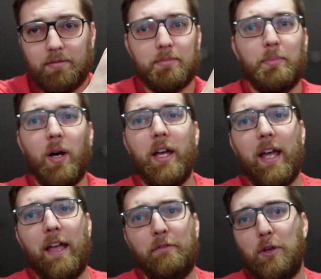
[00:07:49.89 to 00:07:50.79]

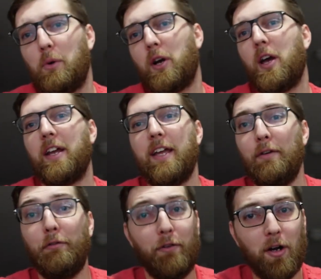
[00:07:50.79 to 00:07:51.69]
But if you were gonna
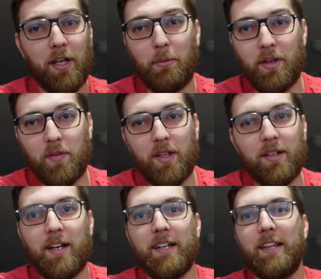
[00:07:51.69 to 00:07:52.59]
get funky with it,
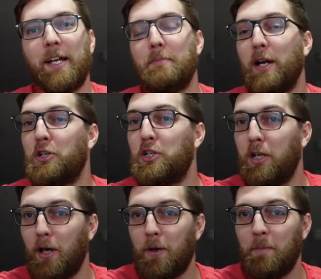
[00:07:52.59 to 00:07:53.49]
like my
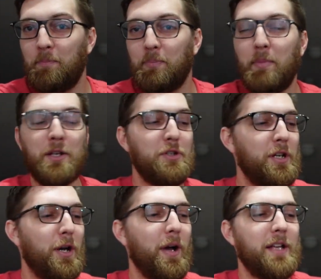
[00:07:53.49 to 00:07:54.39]
Geo
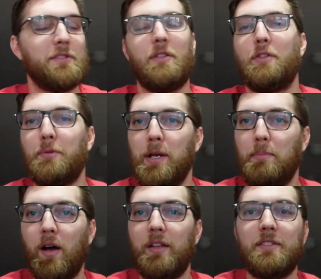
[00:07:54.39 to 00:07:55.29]
has the 3
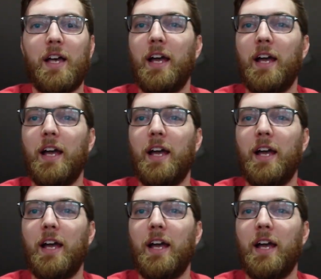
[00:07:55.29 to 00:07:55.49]
buttons.